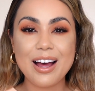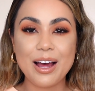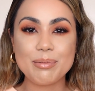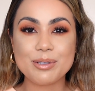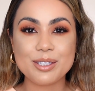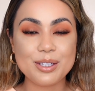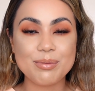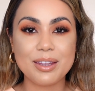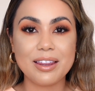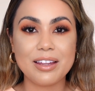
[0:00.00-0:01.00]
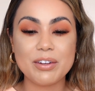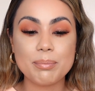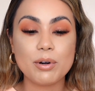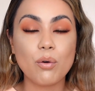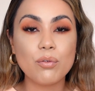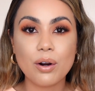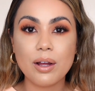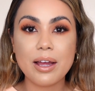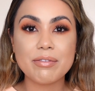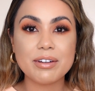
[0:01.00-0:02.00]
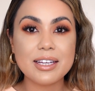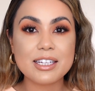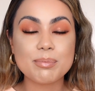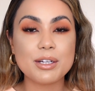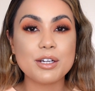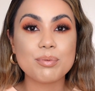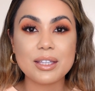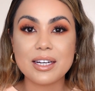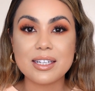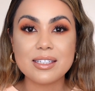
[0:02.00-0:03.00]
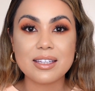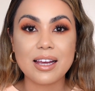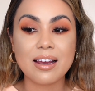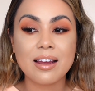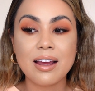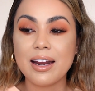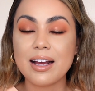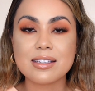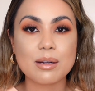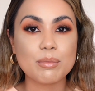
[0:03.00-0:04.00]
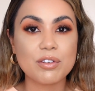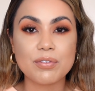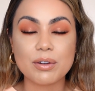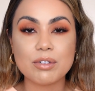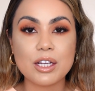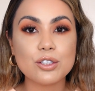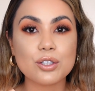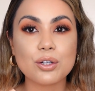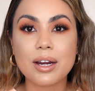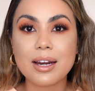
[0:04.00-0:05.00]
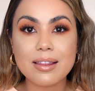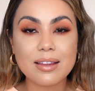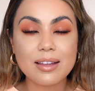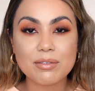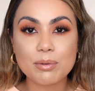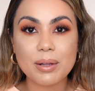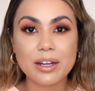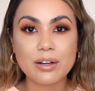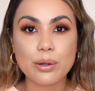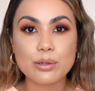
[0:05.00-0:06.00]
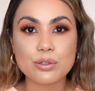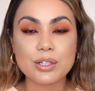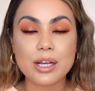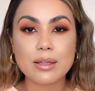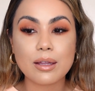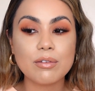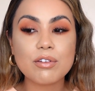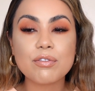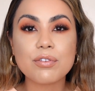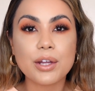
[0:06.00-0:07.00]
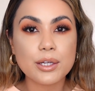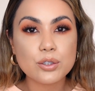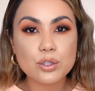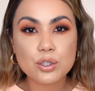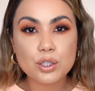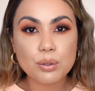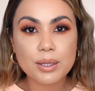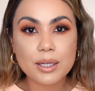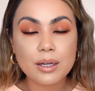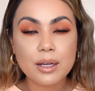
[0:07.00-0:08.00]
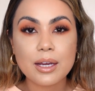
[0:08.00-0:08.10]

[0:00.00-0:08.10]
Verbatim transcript: I personally really love it, but overall everything has blended really nicely. It has not moved the foundation or anything that I've applied on underneath. I love the finish to it.